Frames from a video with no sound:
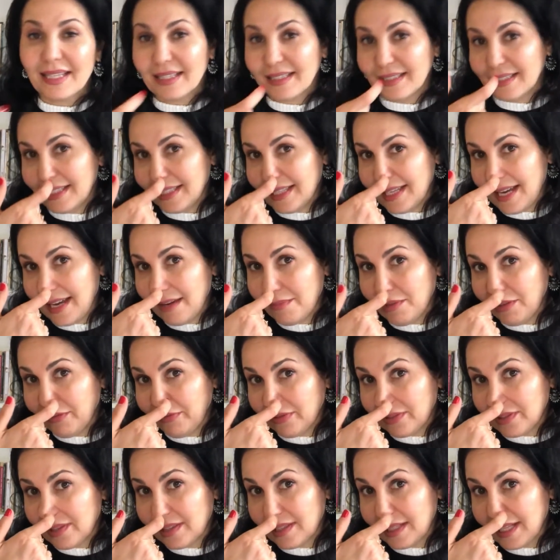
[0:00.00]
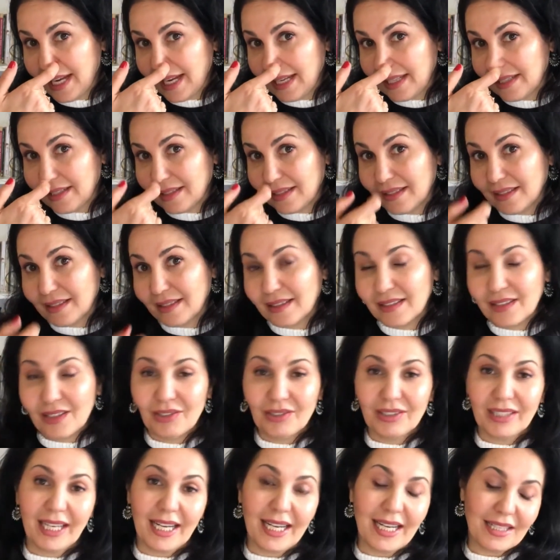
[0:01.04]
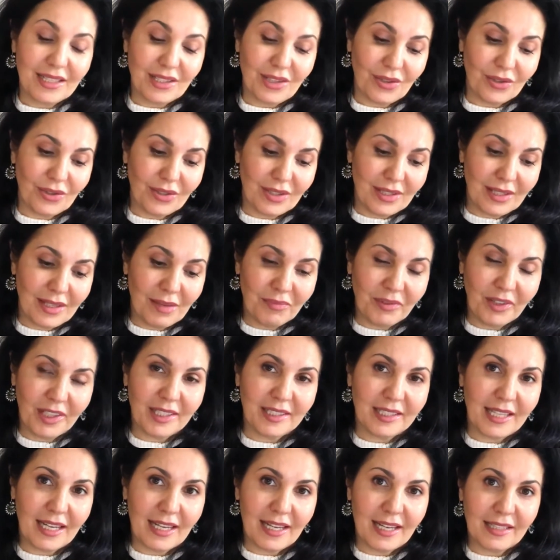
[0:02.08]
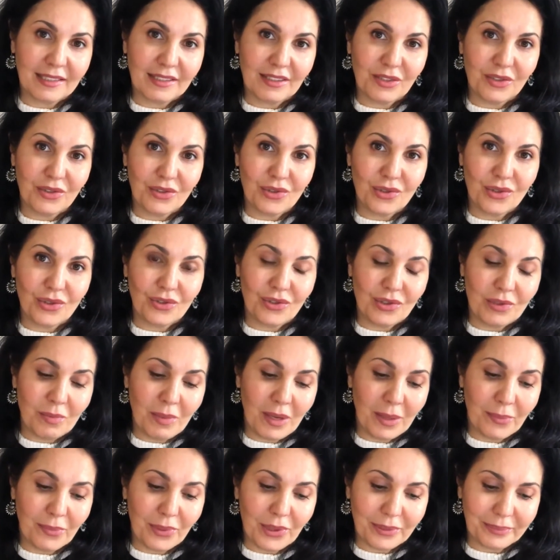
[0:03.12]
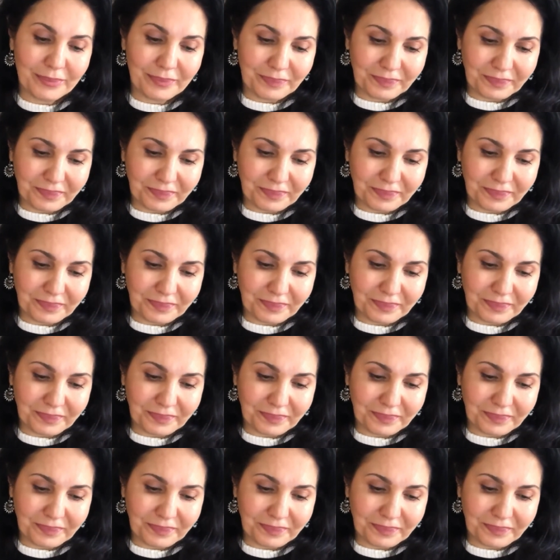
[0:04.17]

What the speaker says: The Y buffer stays. Okay, so it's something that you should remember.